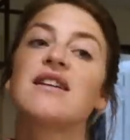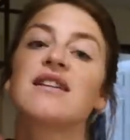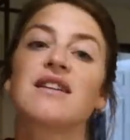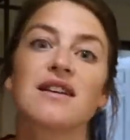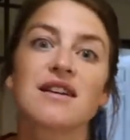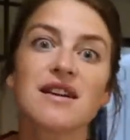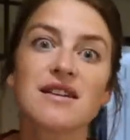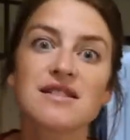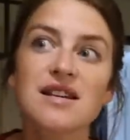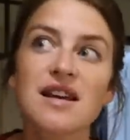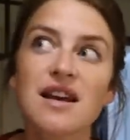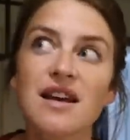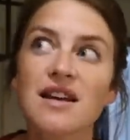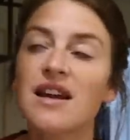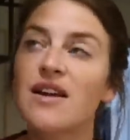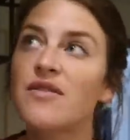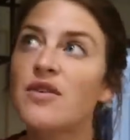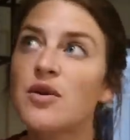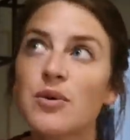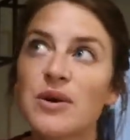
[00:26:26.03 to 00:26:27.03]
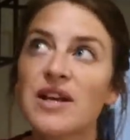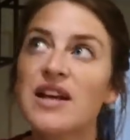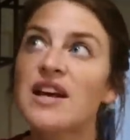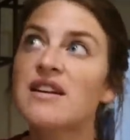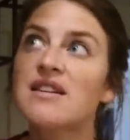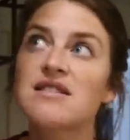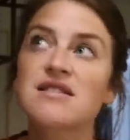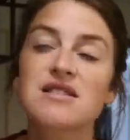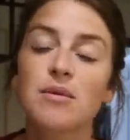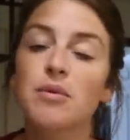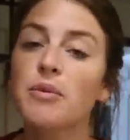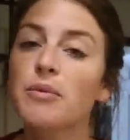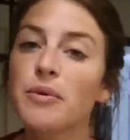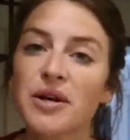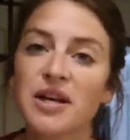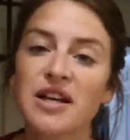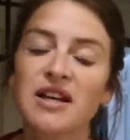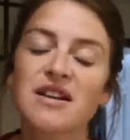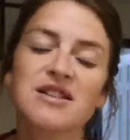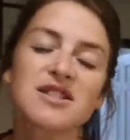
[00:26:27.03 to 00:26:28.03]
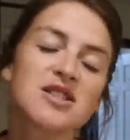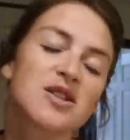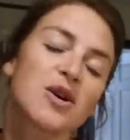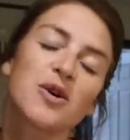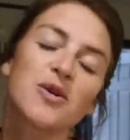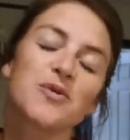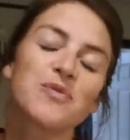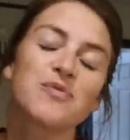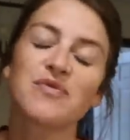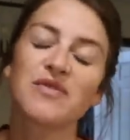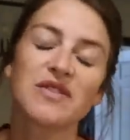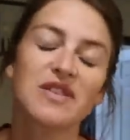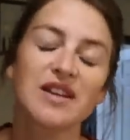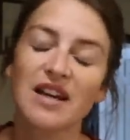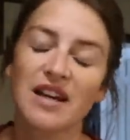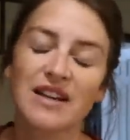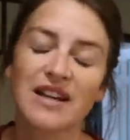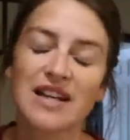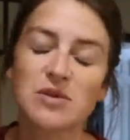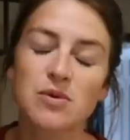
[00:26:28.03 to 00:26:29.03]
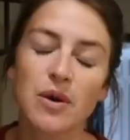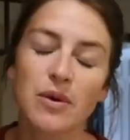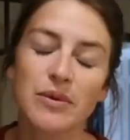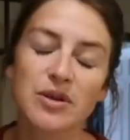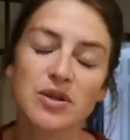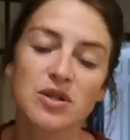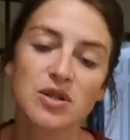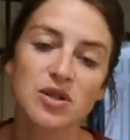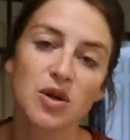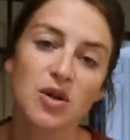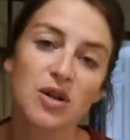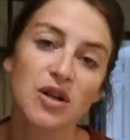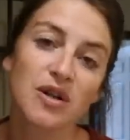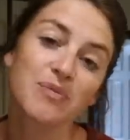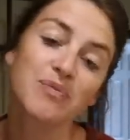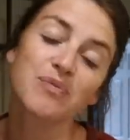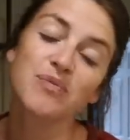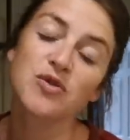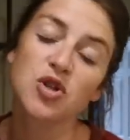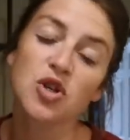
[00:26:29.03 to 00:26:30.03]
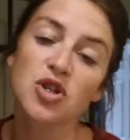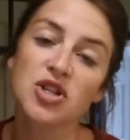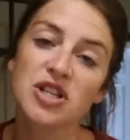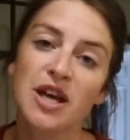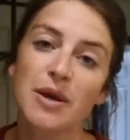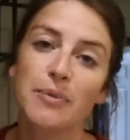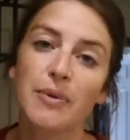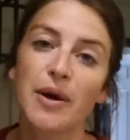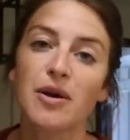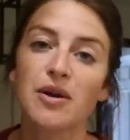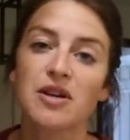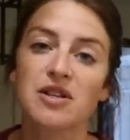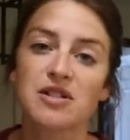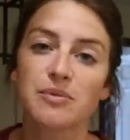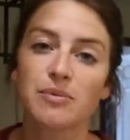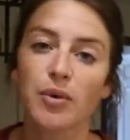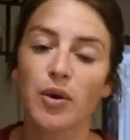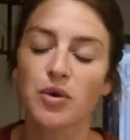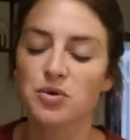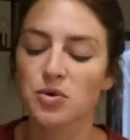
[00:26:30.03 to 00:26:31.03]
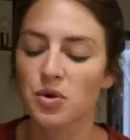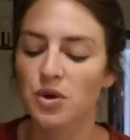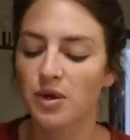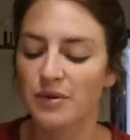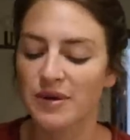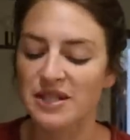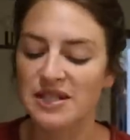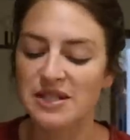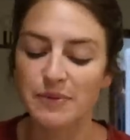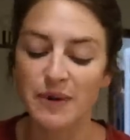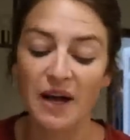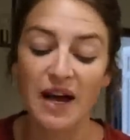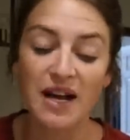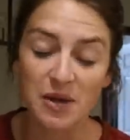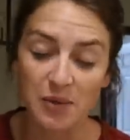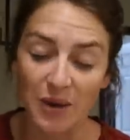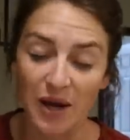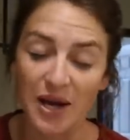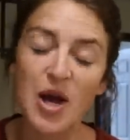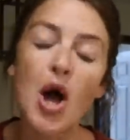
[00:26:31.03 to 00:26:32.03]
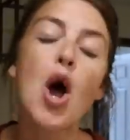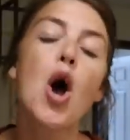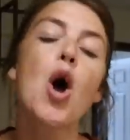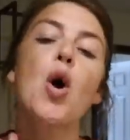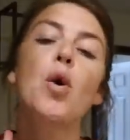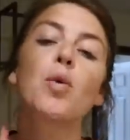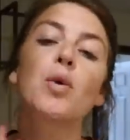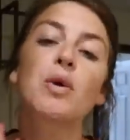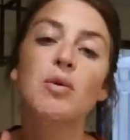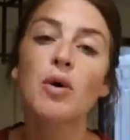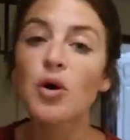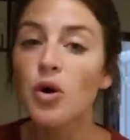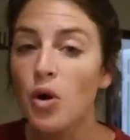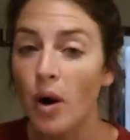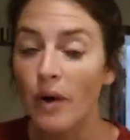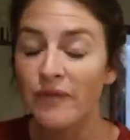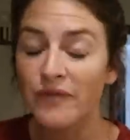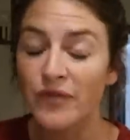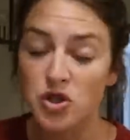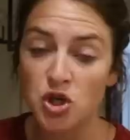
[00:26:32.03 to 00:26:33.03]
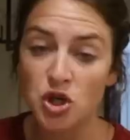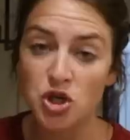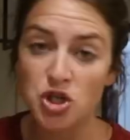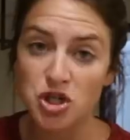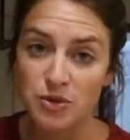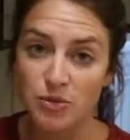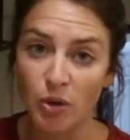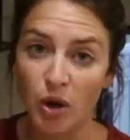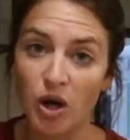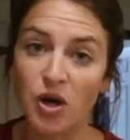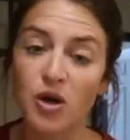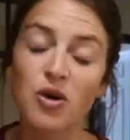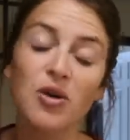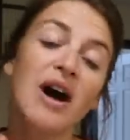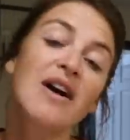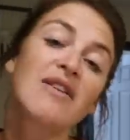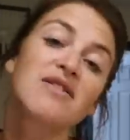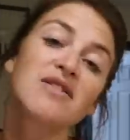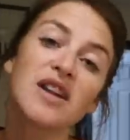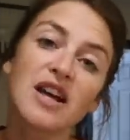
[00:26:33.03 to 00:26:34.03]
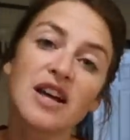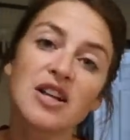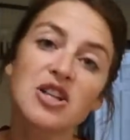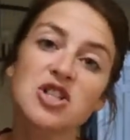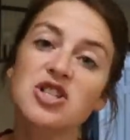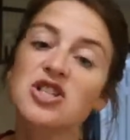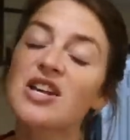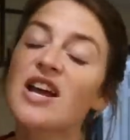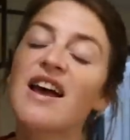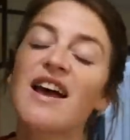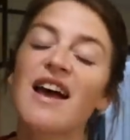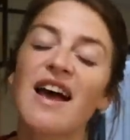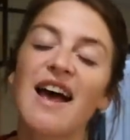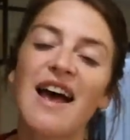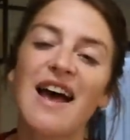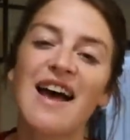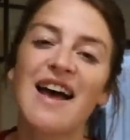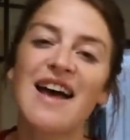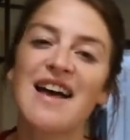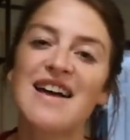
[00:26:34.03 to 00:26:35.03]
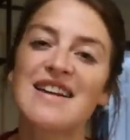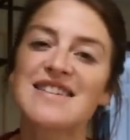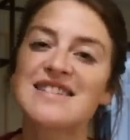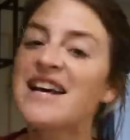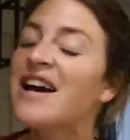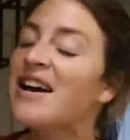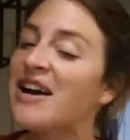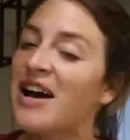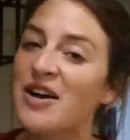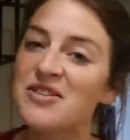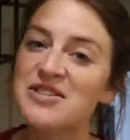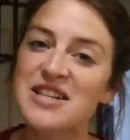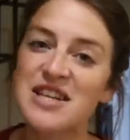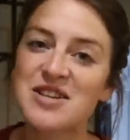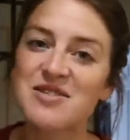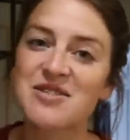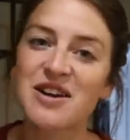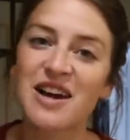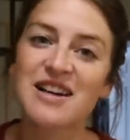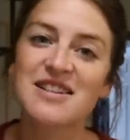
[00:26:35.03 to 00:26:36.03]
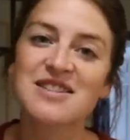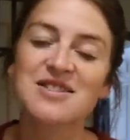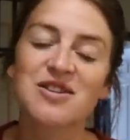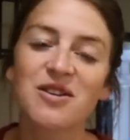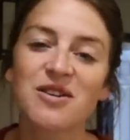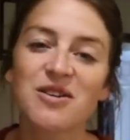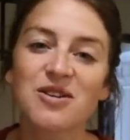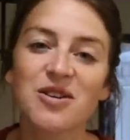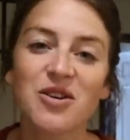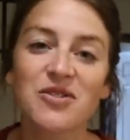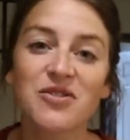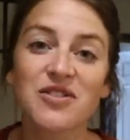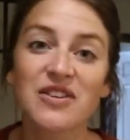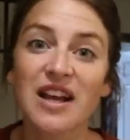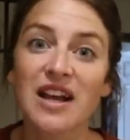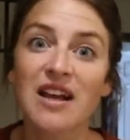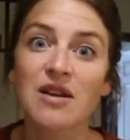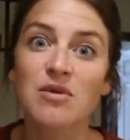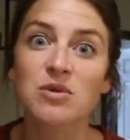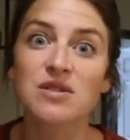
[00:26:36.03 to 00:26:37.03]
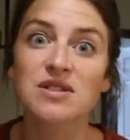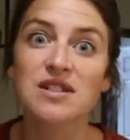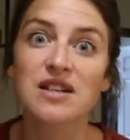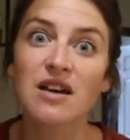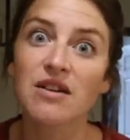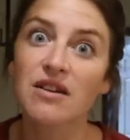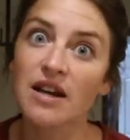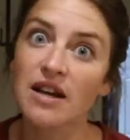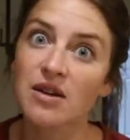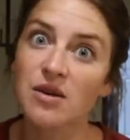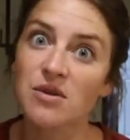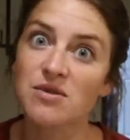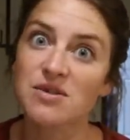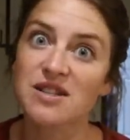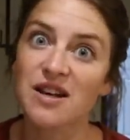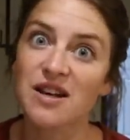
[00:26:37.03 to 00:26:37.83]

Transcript: Like I said, every weekend is double booking, so yeah, that's why we couldn't go to church camp out because of ball tournaments. But anyway, we will go up for church tomorrow, have lunch, and yeah, I'll take you guys all along for that, and we'll see how that goes